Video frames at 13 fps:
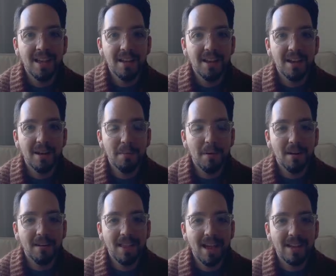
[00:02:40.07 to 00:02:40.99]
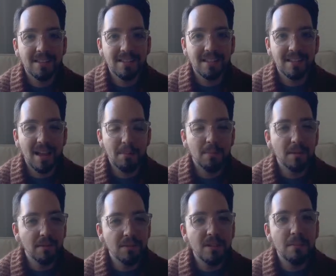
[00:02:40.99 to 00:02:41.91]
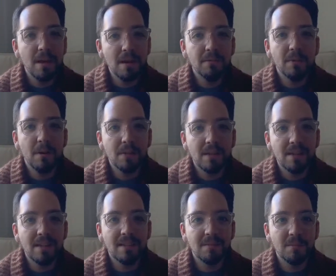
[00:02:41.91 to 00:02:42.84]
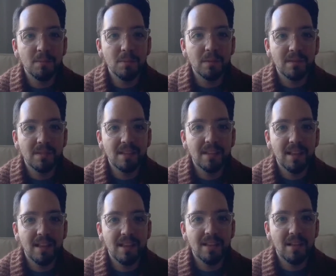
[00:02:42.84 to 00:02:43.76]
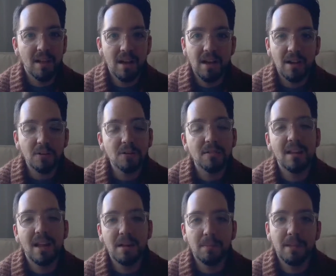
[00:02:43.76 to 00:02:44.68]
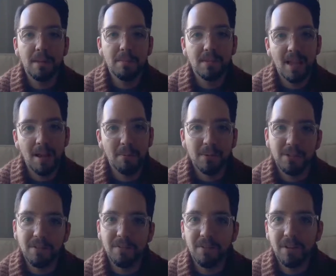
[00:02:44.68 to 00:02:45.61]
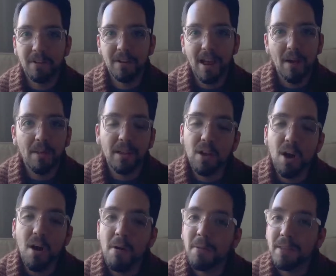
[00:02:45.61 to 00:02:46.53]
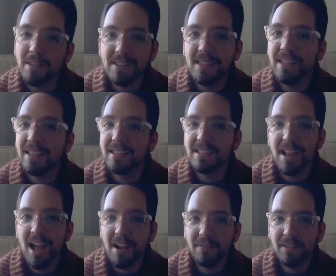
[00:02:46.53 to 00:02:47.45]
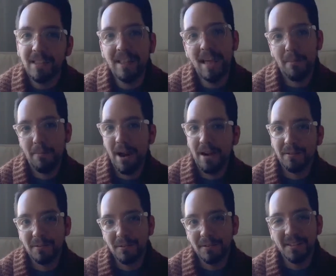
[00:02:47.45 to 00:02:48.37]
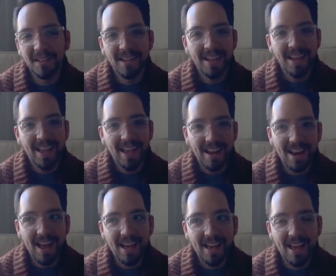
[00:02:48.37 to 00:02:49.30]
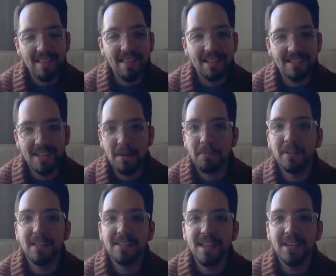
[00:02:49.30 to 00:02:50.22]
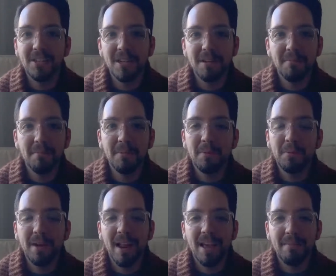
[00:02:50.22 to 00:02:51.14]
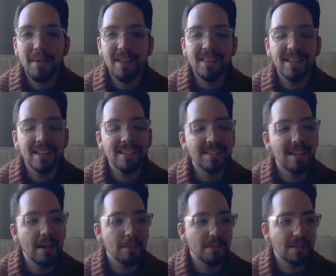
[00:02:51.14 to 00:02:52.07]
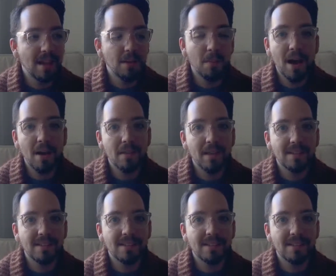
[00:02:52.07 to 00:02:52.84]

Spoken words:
podcast, and I believe she made a Ronan and was understandably upset when she figured out like, oh, this thing is not really that practical. And I had that same realization when I made this. I was like, wow,